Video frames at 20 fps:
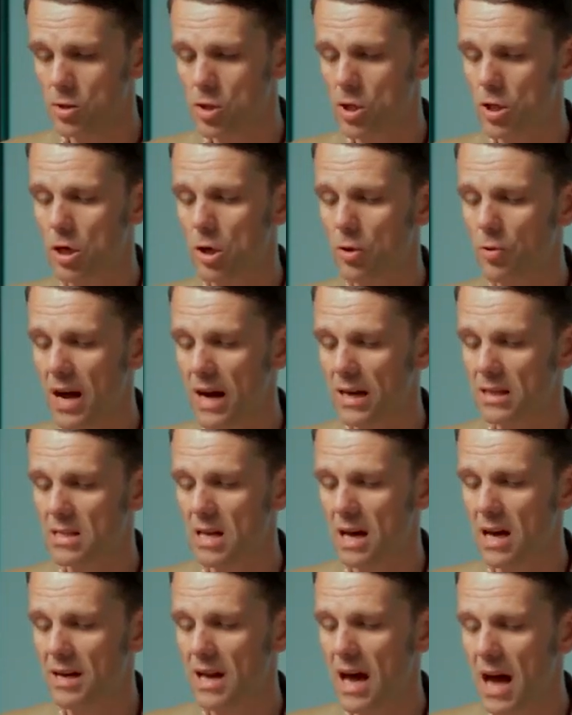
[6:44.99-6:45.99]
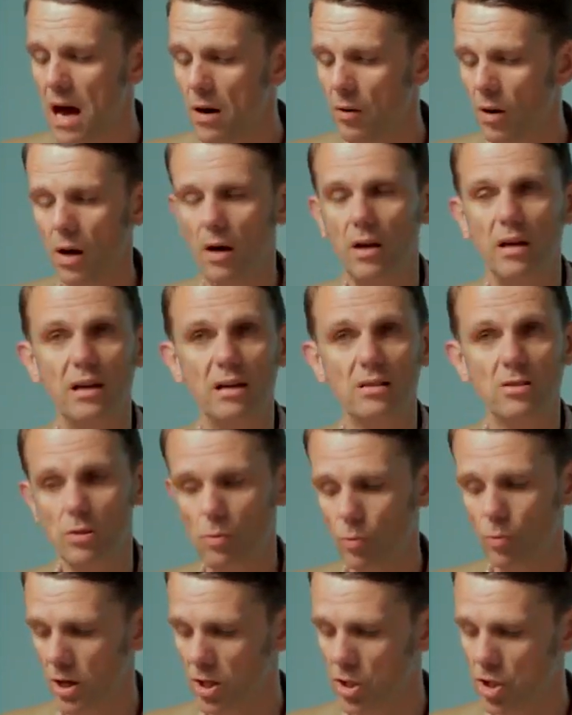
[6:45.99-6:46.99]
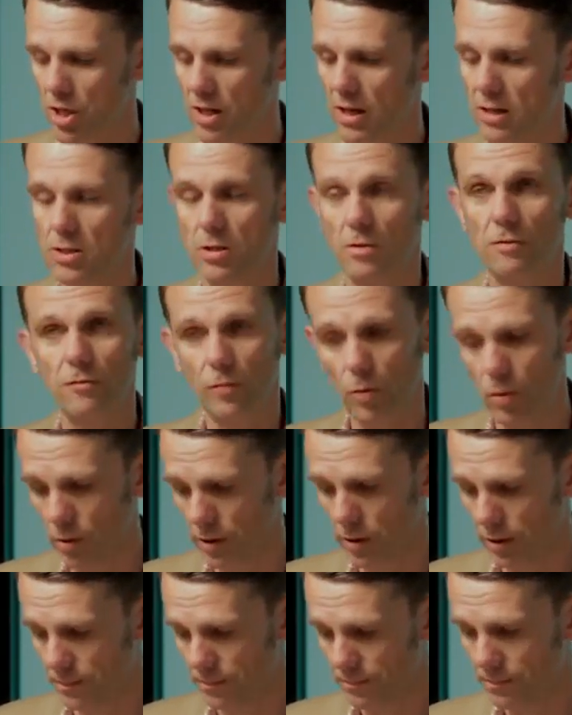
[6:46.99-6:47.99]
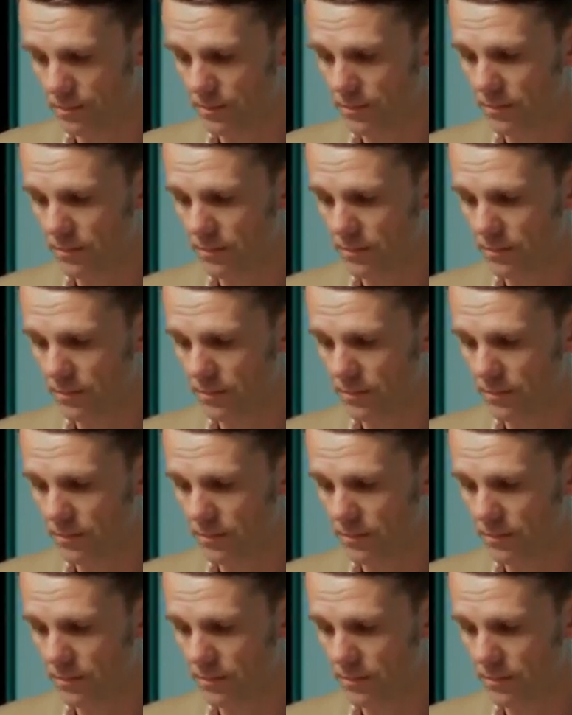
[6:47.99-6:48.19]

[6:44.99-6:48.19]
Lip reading: to correct an error into which it had fallen.